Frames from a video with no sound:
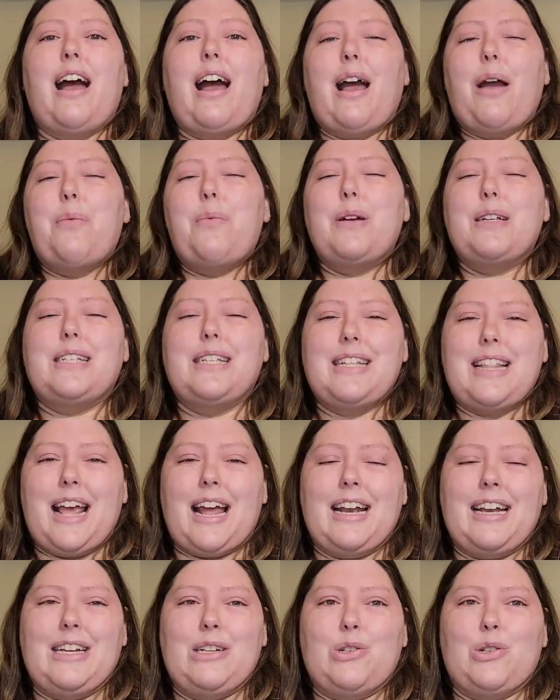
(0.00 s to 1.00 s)
I wasn't
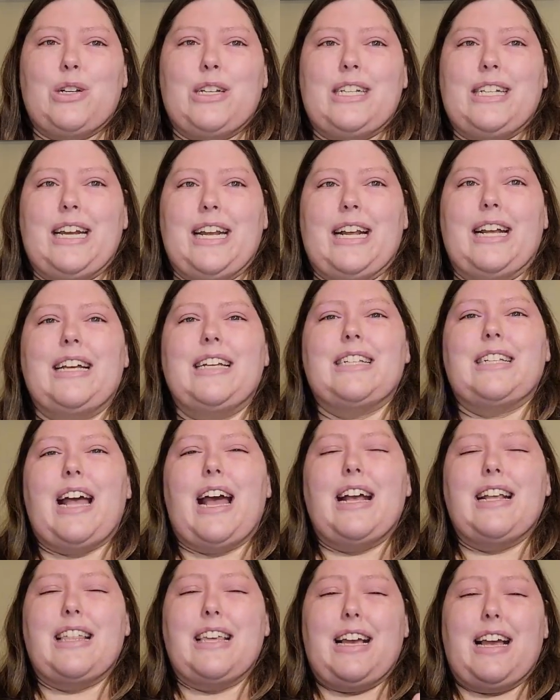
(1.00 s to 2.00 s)
that interested because
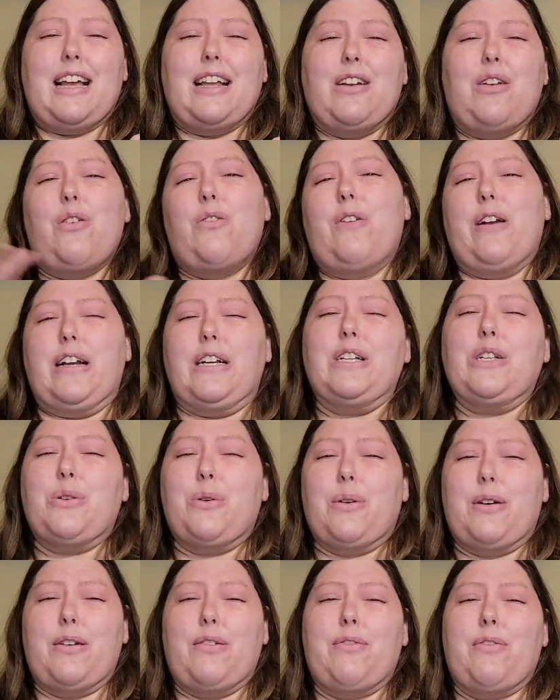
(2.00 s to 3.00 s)
I think I'd already
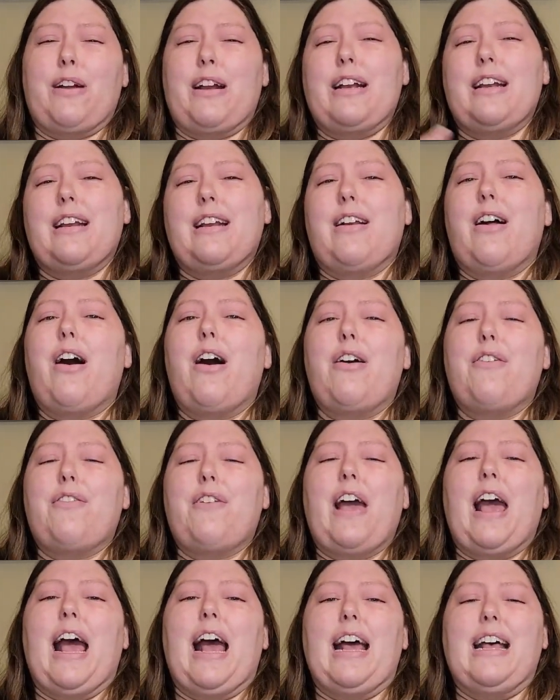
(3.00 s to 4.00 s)
sort of written it off
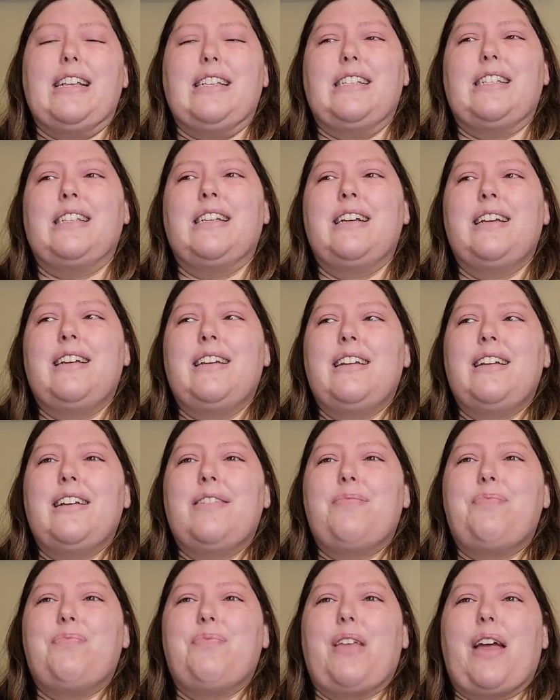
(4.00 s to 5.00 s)
as
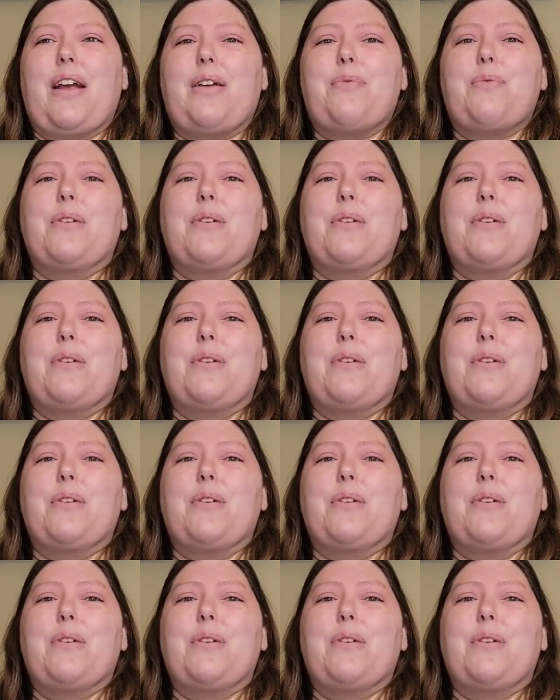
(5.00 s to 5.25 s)
I